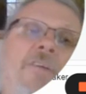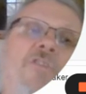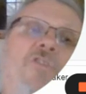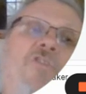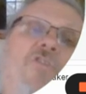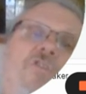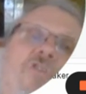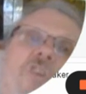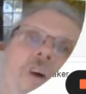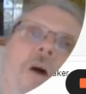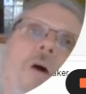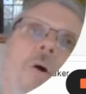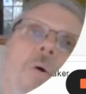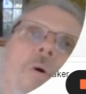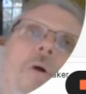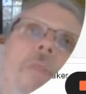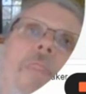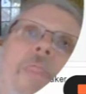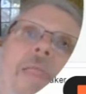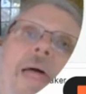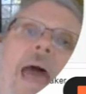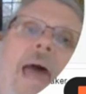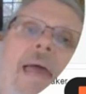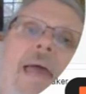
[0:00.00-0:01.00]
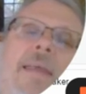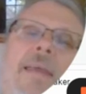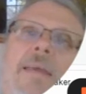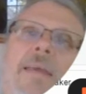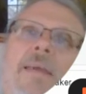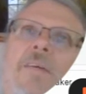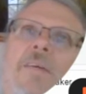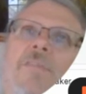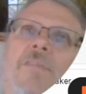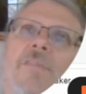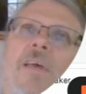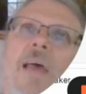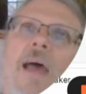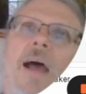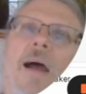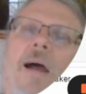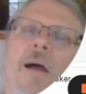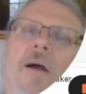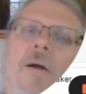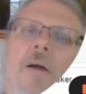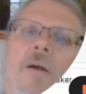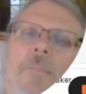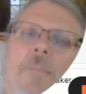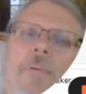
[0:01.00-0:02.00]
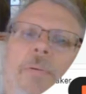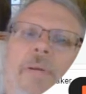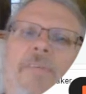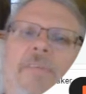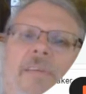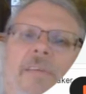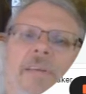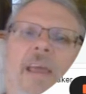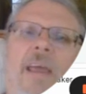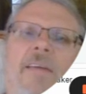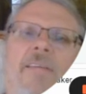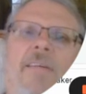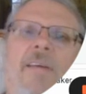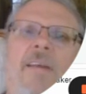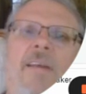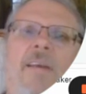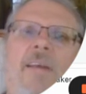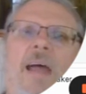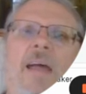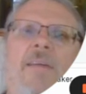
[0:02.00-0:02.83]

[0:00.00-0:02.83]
So that is our presentation.